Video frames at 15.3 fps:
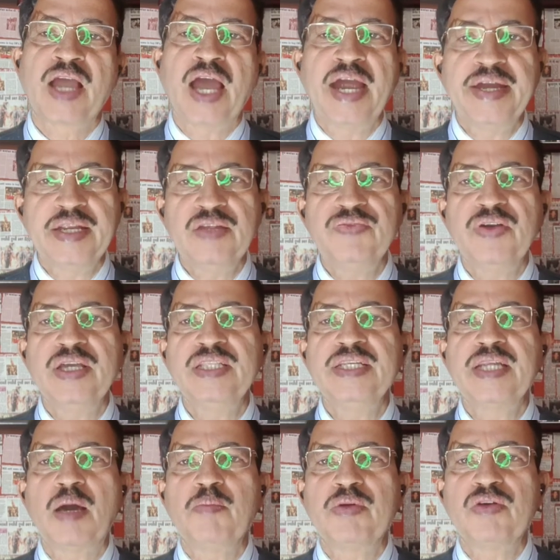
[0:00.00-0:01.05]
Identify the
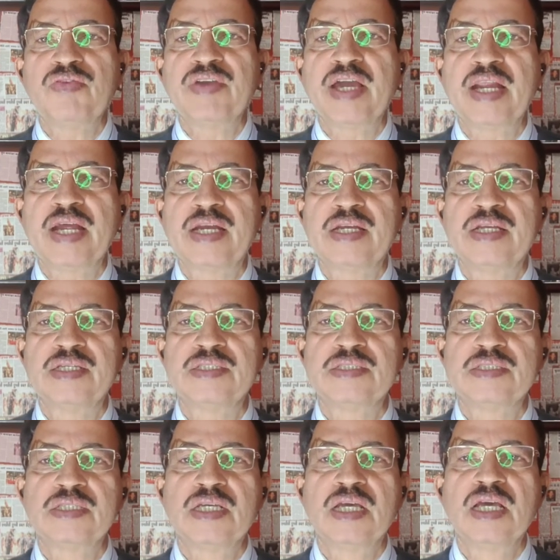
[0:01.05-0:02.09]
number of
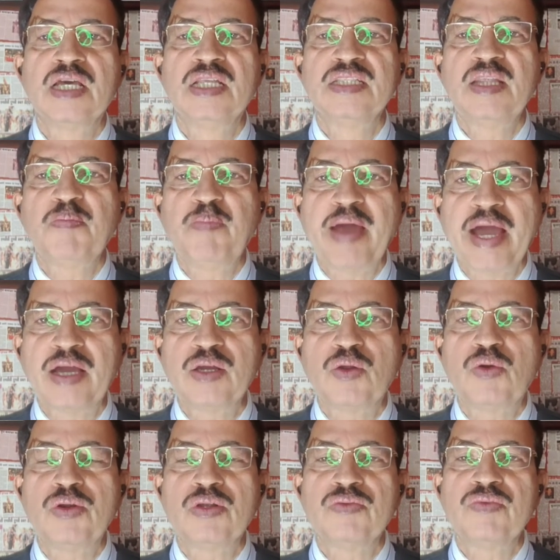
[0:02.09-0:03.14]
characters, the
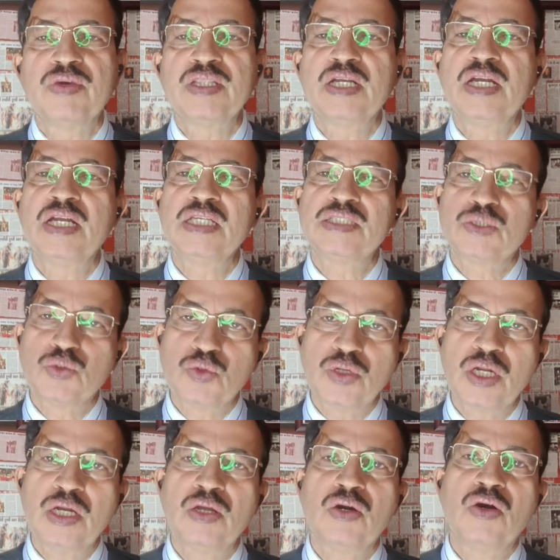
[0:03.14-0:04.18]
background, whether it is
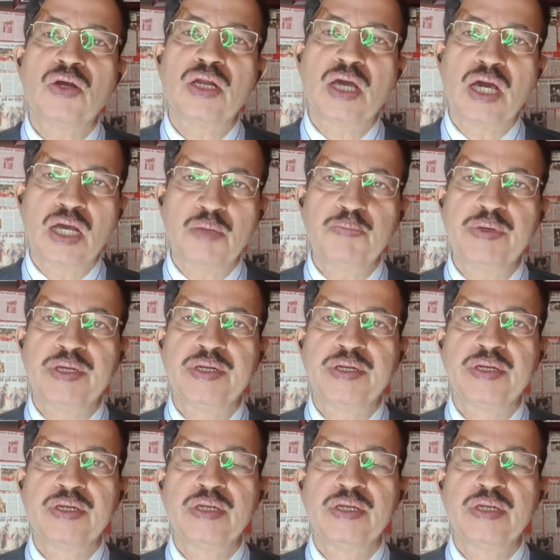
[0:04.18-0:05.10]
rural or urban,